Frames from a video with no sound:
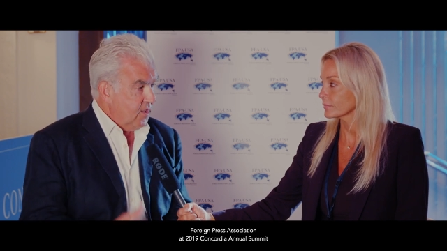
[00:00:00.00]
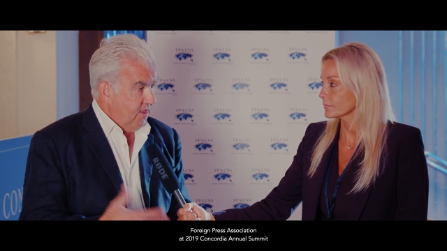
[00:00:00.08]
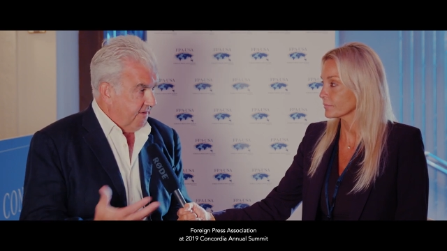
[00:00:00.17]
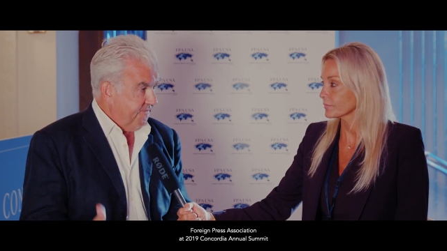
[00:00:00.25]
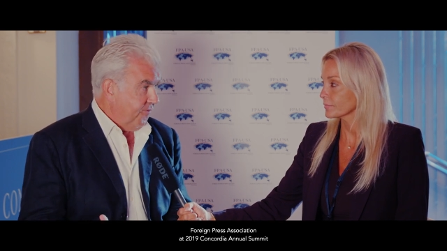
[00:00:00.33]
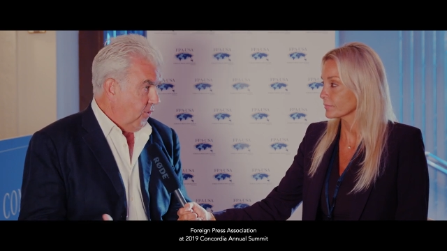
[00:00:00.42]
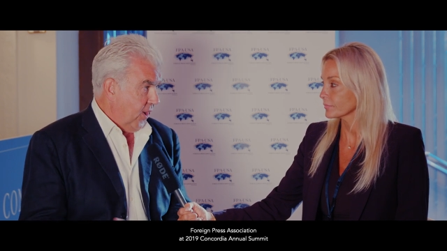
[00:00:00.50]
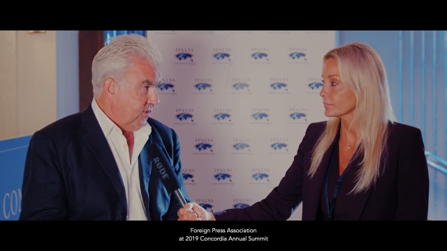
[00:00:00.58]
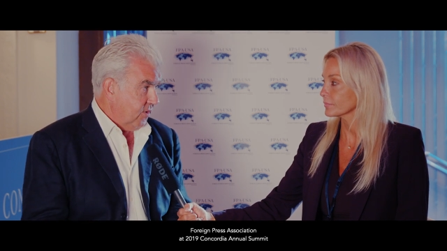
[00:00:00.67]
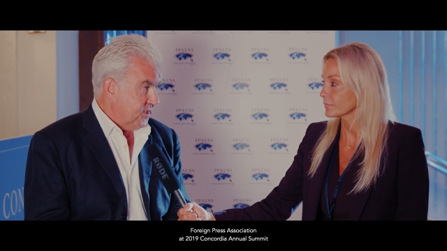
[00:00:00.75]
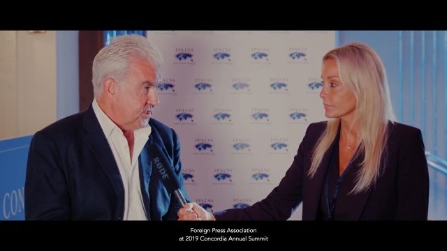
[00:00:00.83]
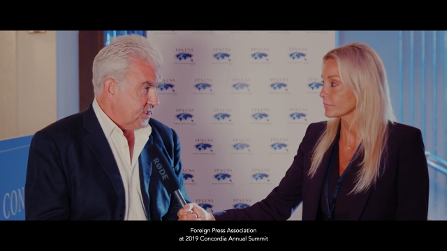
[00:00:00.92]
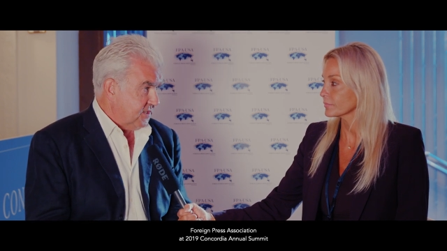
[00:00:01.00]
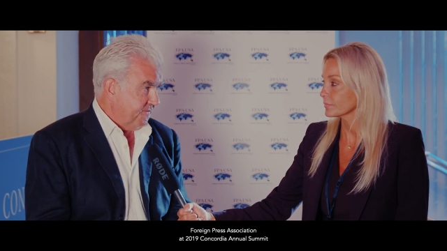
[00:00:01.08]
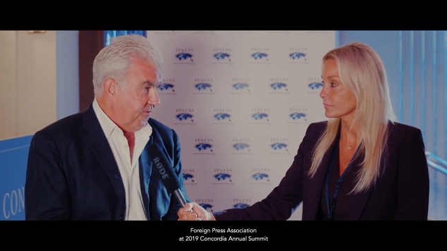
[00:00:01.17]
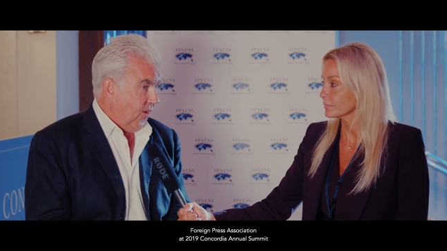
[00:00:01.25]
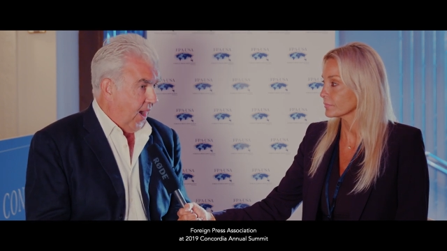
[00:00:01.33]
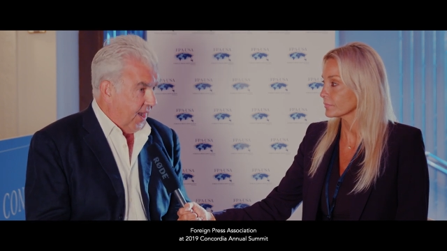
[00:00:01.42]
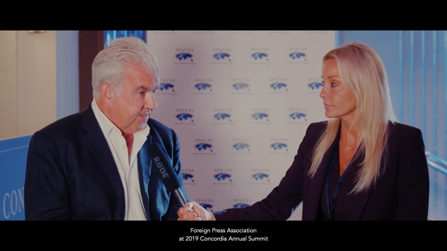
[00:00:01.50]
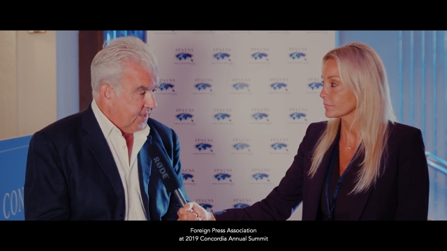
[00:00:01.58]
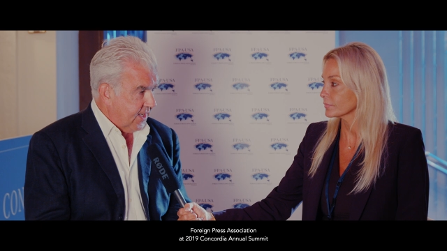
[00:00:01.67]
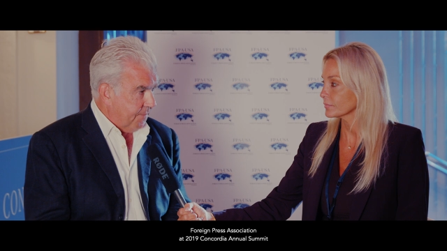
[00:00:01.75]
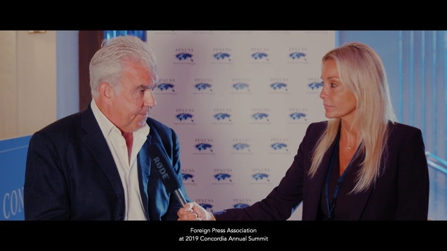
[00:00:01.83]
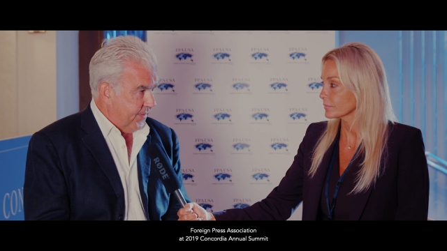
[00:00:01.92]
Speaker 1: There are 464 other
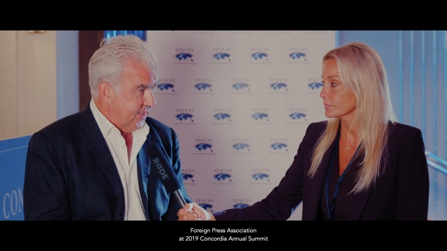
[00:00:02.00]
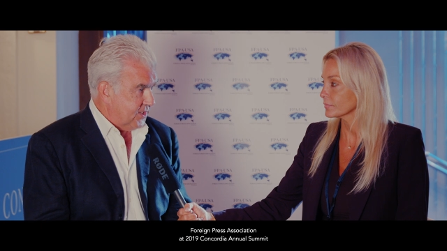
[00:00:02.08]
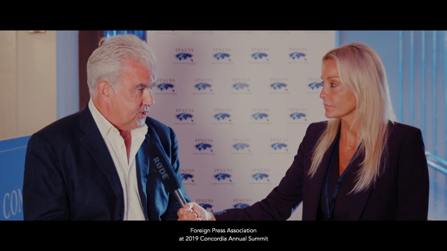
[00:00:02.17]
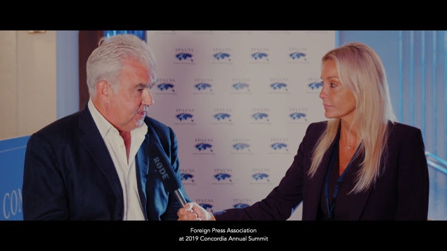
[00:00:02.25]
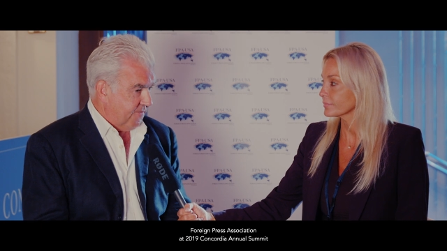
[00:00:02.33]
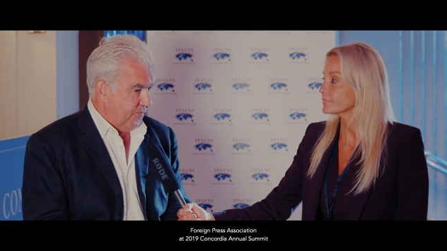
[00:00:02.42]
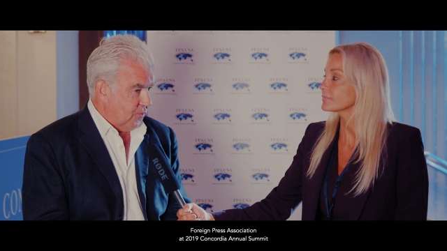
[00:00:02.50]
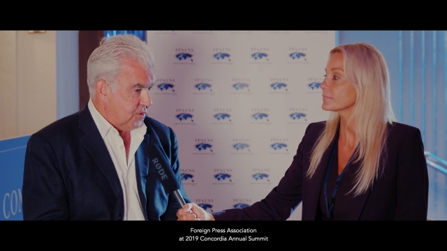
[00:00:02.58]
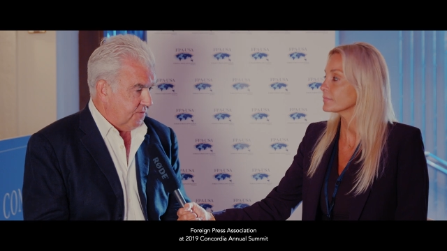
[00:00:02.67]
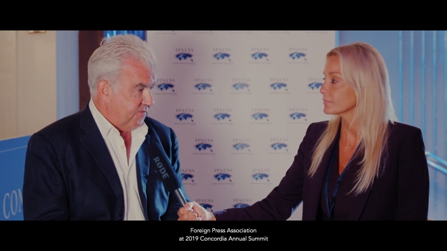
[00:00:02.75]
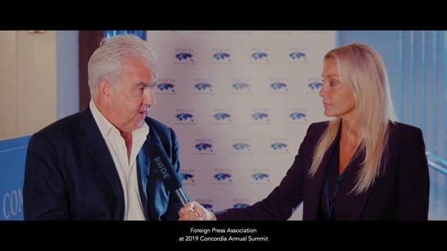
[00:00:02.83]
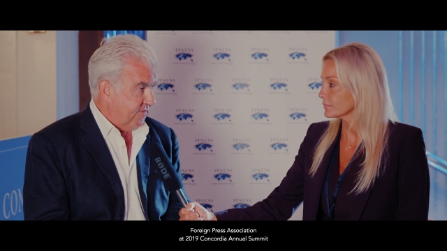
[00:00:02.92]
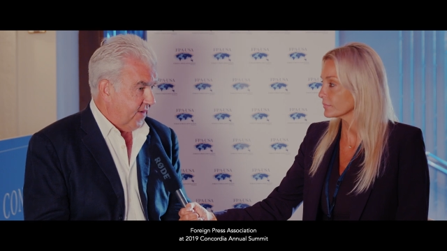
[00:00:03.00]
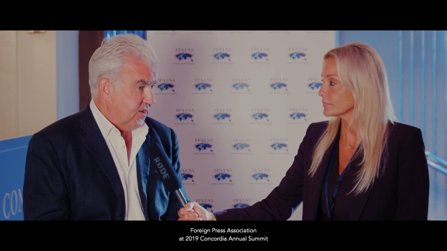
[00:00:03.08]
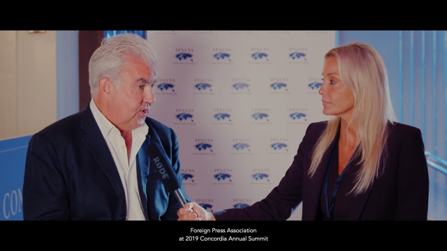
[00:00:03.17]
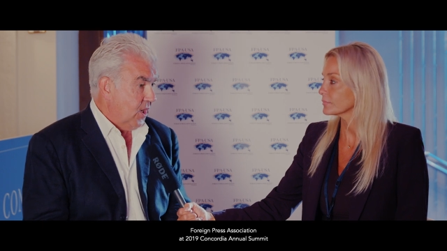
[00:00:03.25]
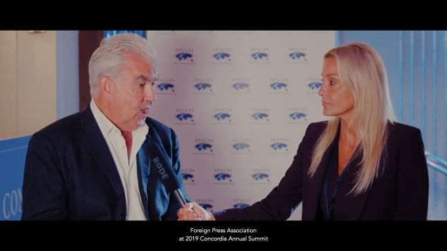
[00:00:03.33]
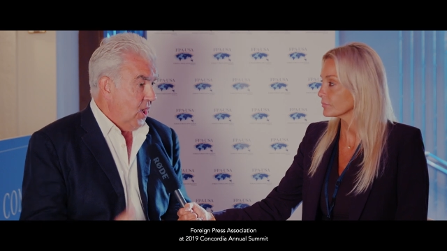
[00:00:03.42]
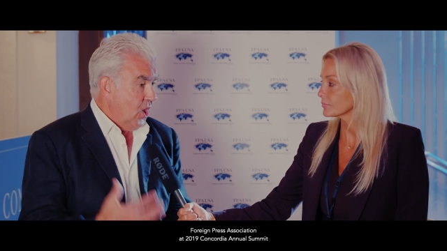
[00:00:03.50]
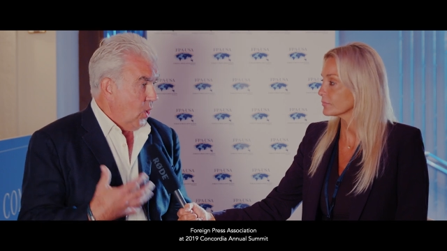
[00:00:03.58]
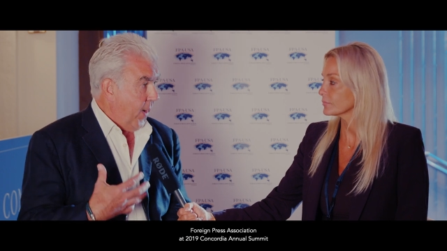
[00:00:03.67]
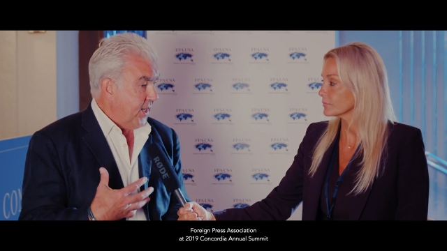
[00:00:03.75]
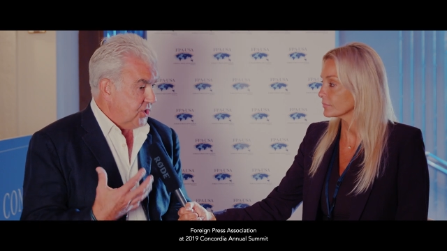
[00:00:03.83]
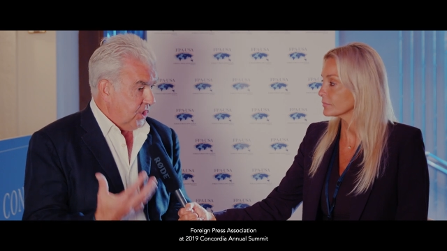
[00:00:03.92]
companies in the Fortune 500
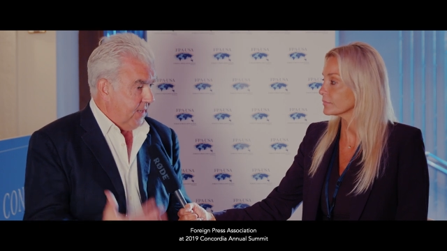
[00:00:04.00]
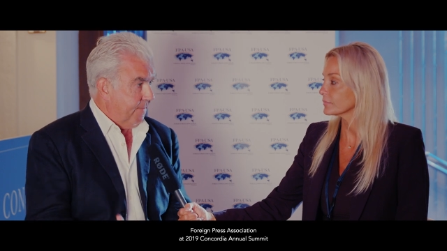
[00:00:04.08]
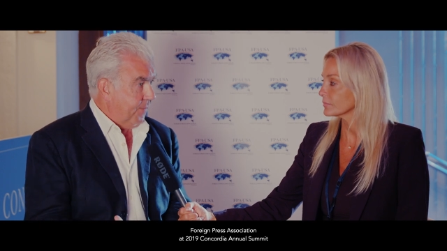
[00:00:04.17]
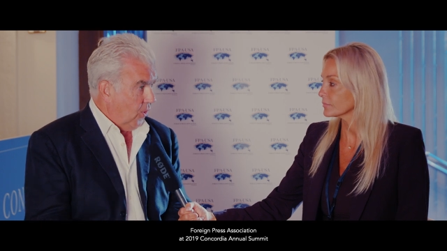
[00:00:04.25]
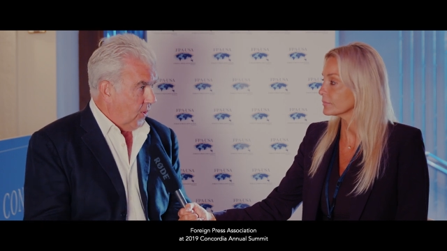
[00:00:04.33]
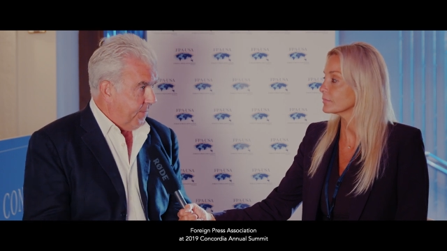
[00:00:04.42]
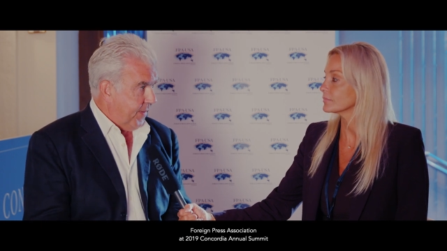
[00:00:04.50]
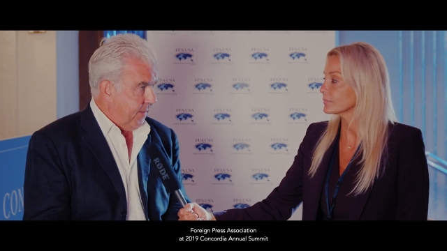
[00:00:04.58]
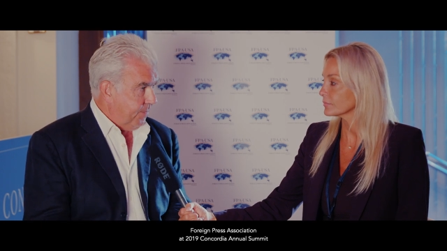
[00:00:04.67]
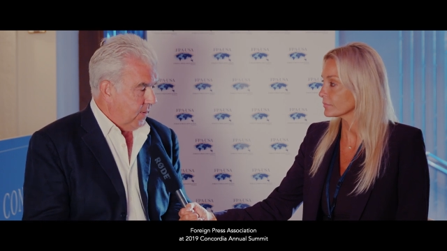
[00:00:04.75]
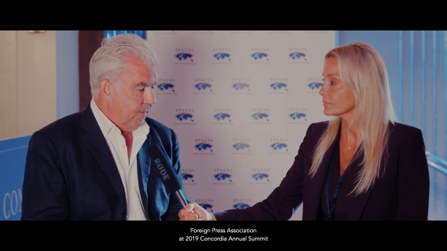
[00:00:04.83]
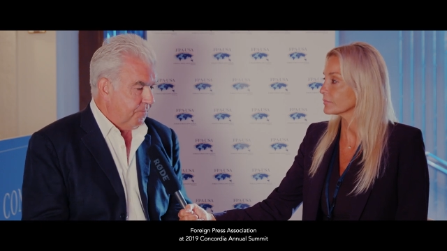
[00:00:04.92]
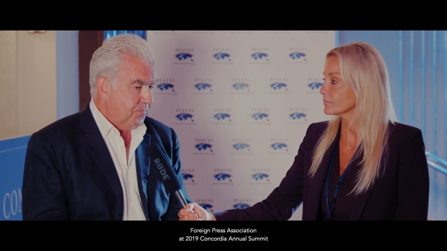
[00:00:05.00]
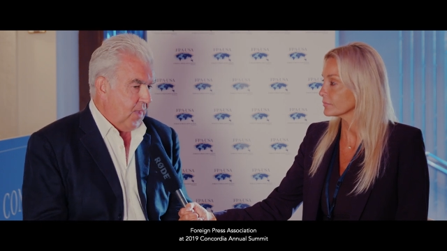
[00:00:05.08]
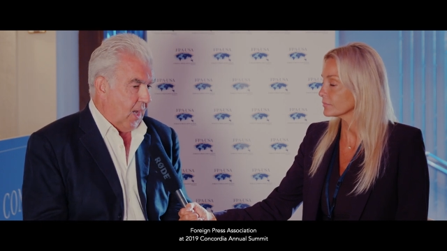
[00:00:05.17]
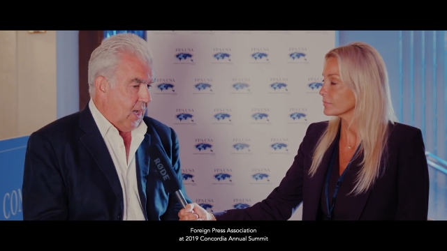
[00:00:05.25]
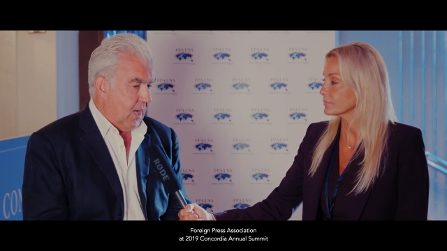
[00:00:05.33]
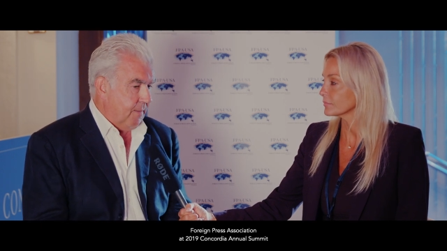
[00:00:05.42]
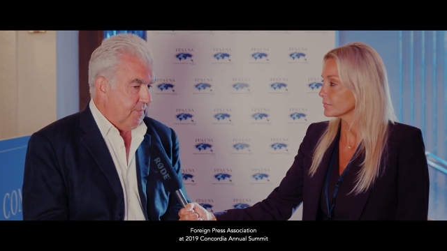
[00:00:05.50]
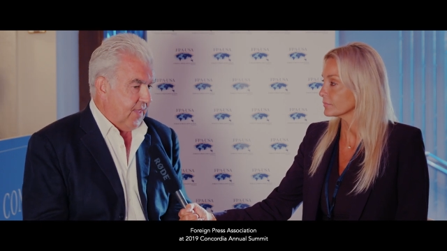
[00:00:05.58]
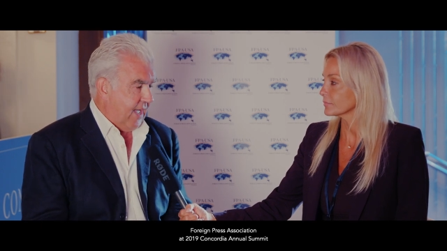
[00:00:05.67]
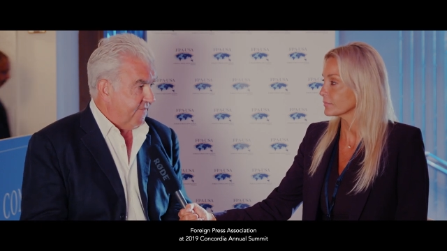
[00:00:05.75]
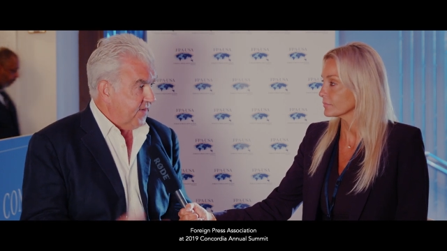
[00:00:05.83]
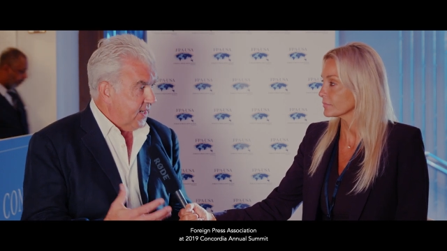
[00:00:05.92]
who actually employ people.
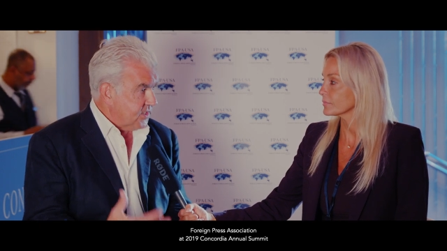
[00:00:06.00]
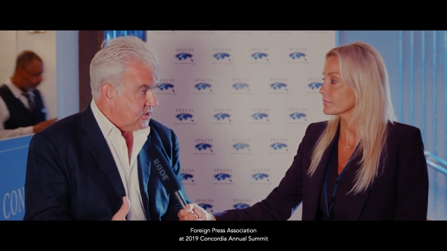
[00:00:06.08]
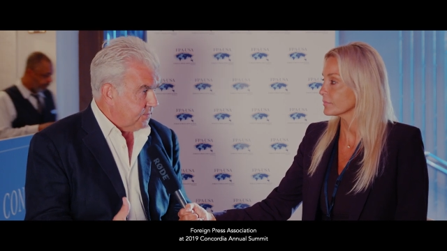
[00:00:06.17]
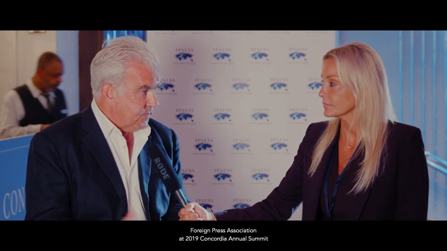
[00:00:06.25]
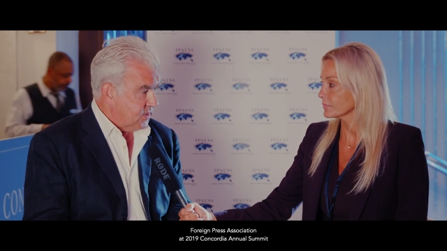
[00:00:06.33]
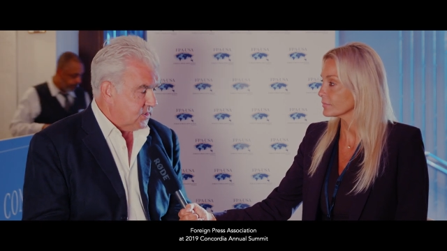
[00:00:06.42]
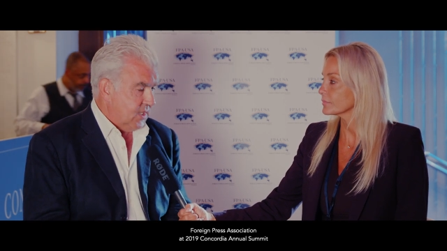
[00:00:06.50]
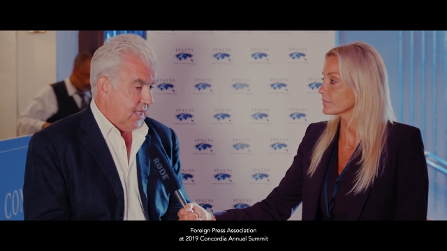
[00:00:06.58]
They have customers